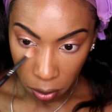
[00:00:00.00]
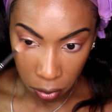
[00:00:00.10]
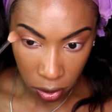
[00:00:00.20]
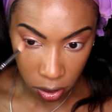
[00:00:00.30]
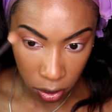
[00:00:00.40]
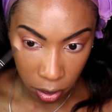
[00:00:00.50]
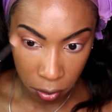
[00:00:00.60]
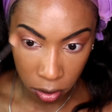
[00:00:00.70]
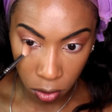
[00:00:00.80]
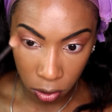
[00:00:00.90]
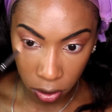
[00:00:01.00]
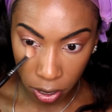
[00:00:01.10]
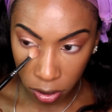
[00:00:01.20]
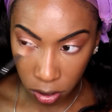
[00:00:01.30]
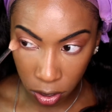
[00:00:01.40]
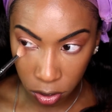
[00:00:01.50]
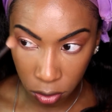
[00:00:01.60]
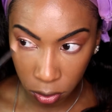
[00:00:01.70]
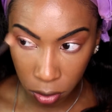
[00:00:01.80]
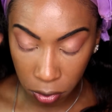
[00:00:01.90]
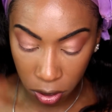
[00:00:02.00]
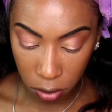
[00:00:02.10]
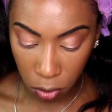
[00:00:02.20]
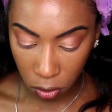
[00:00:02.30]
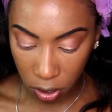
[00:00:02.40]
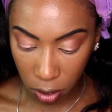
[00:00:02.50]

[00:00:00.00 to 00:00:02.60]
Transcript: Because I like my lower lash line to really be smoked out,